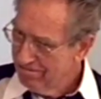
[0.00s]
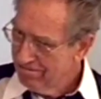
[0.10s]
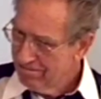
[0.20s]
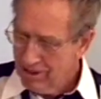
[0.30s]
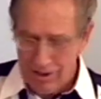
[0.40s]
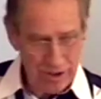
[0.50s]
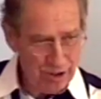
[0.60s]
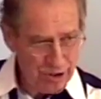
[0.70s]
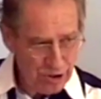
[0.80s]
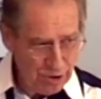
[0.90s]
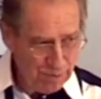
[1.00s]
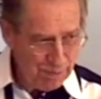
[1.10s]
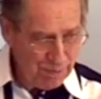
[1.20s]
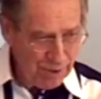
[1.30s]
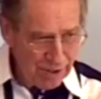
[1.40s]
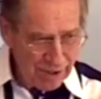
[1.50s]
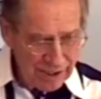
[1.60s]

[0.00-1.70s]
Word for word: It's the Spirit